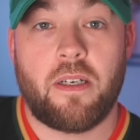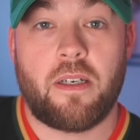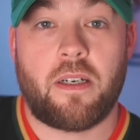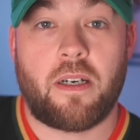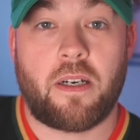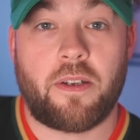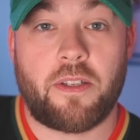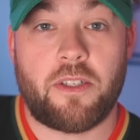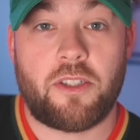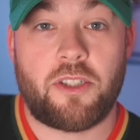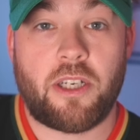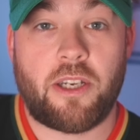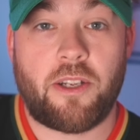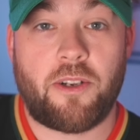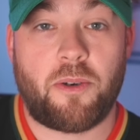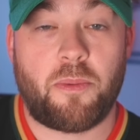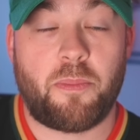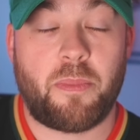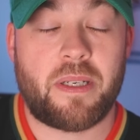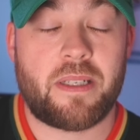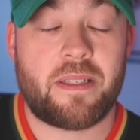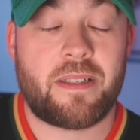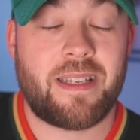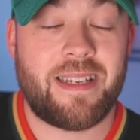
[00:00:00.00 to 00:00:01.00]
on the channel.
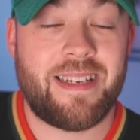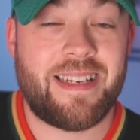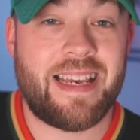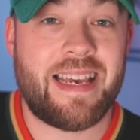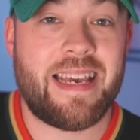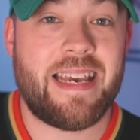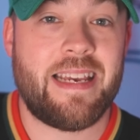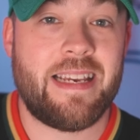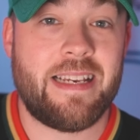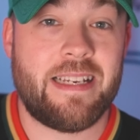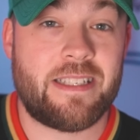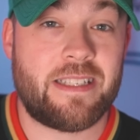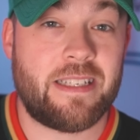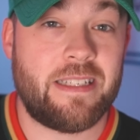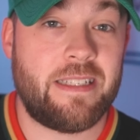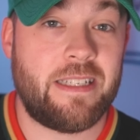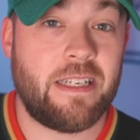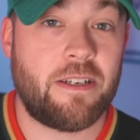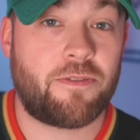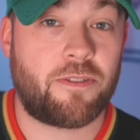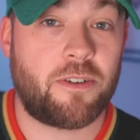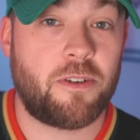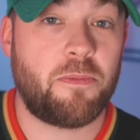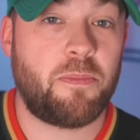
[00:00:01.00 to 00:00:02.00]
But today is a
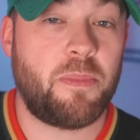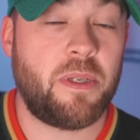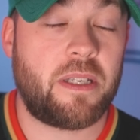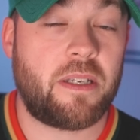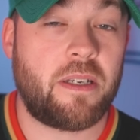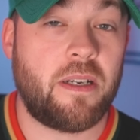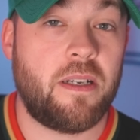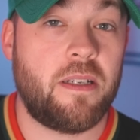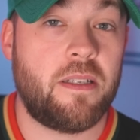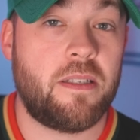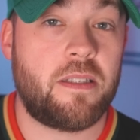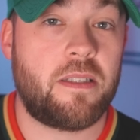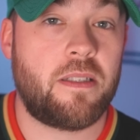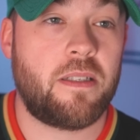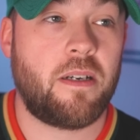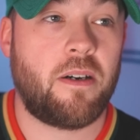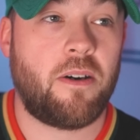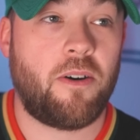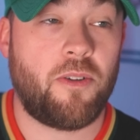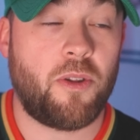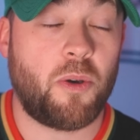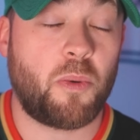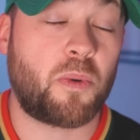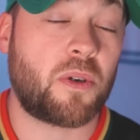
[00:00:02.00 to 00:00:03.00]
different because
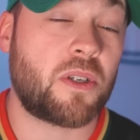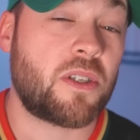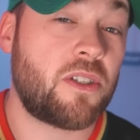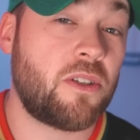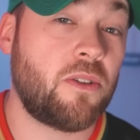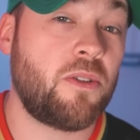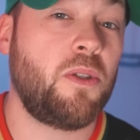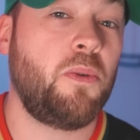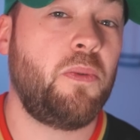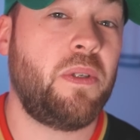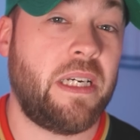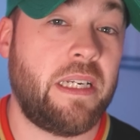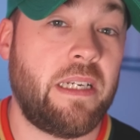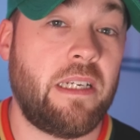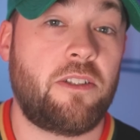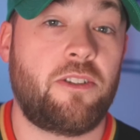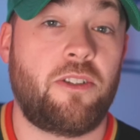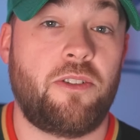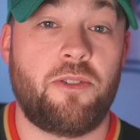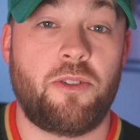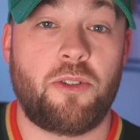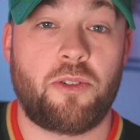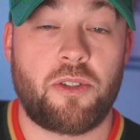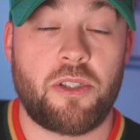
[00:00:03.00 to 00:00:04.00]
although we're still doing
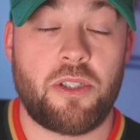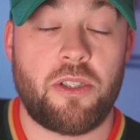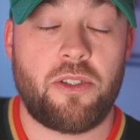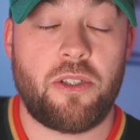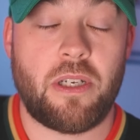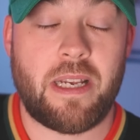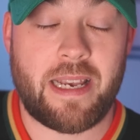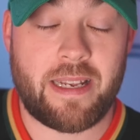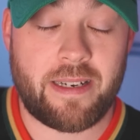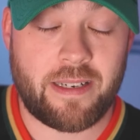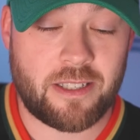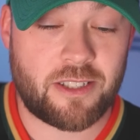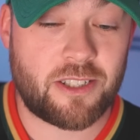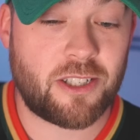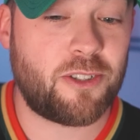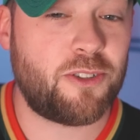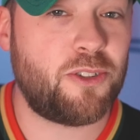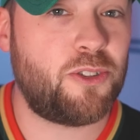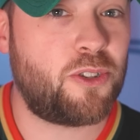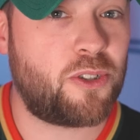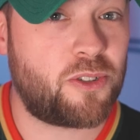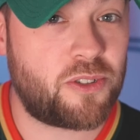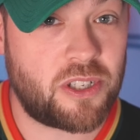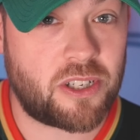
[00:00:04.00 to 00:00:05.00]

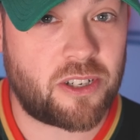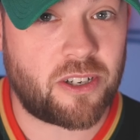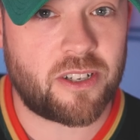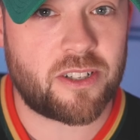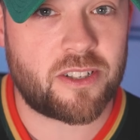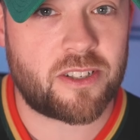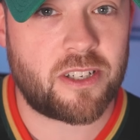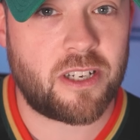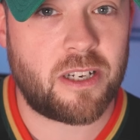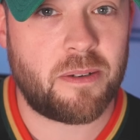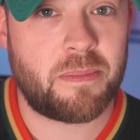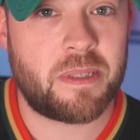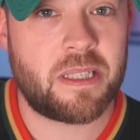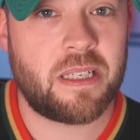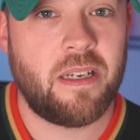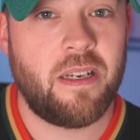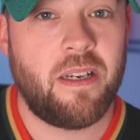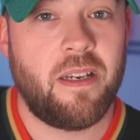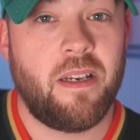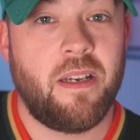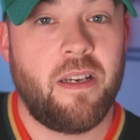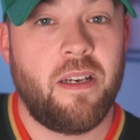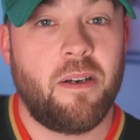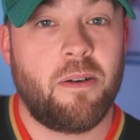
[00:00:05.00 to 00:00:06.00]
NHL Jersey Concepts,
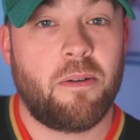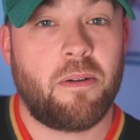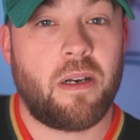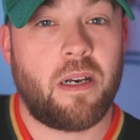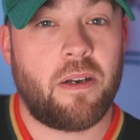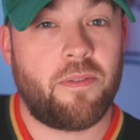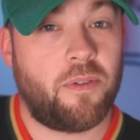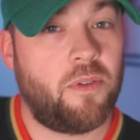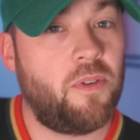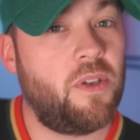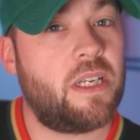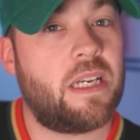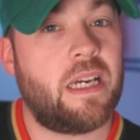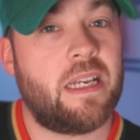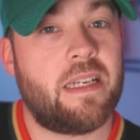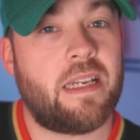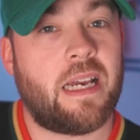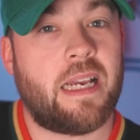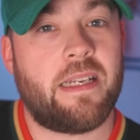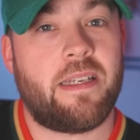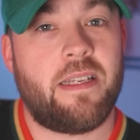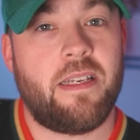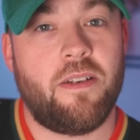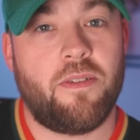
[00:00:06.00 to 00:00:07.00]
I've only got
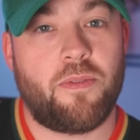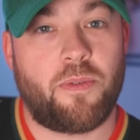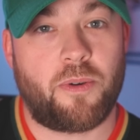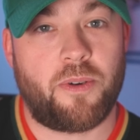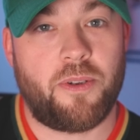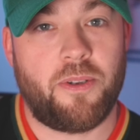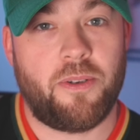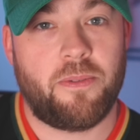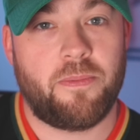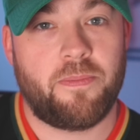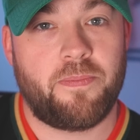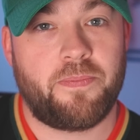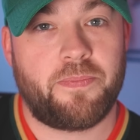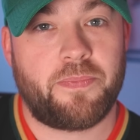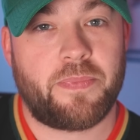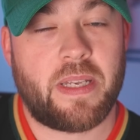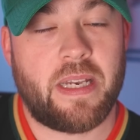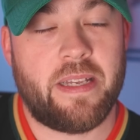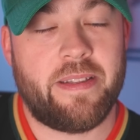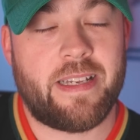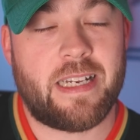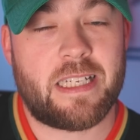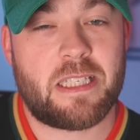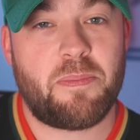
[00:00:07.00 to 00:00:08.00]
19 for you.
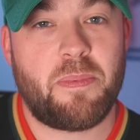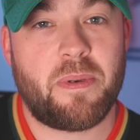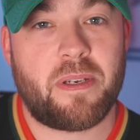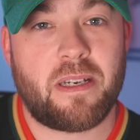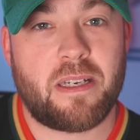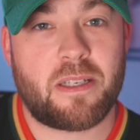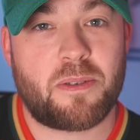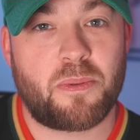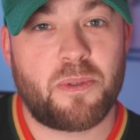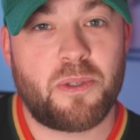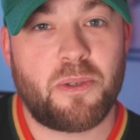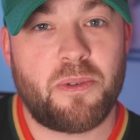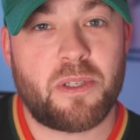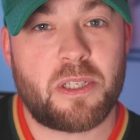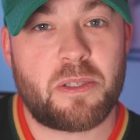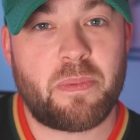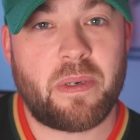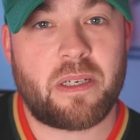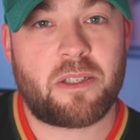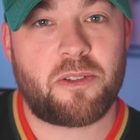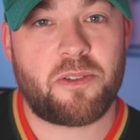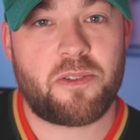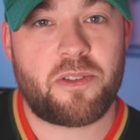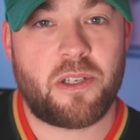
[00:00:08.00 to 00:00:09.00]
And that's because we're doing a
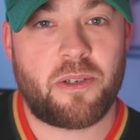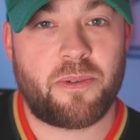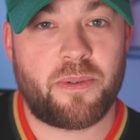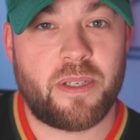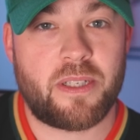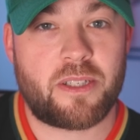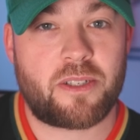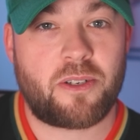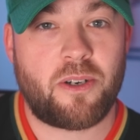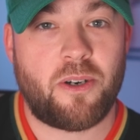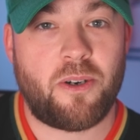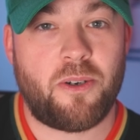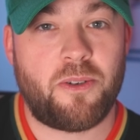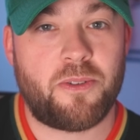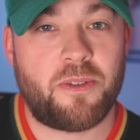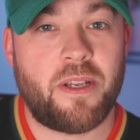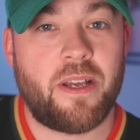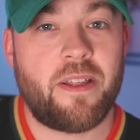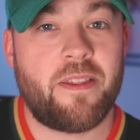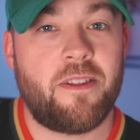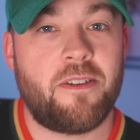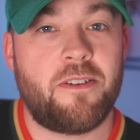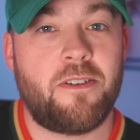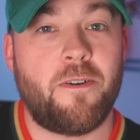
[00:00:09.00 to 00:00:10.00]
special series
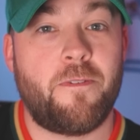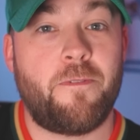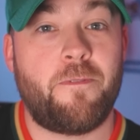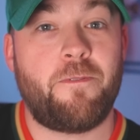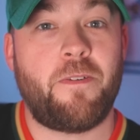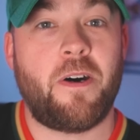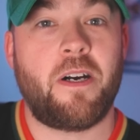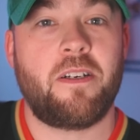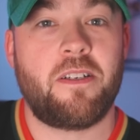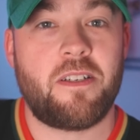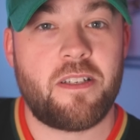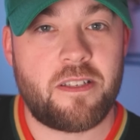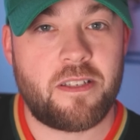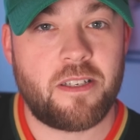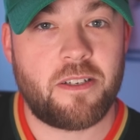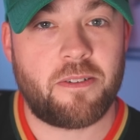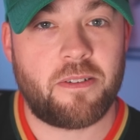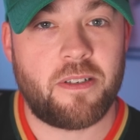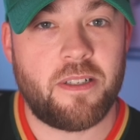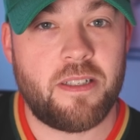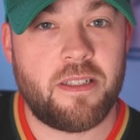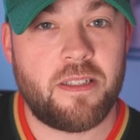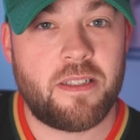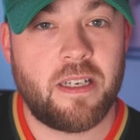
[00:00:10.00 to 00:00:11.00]
called the Defunct
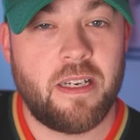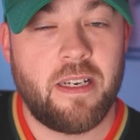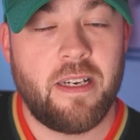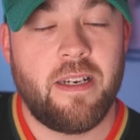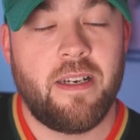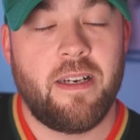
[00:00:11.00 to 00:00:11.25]
Series.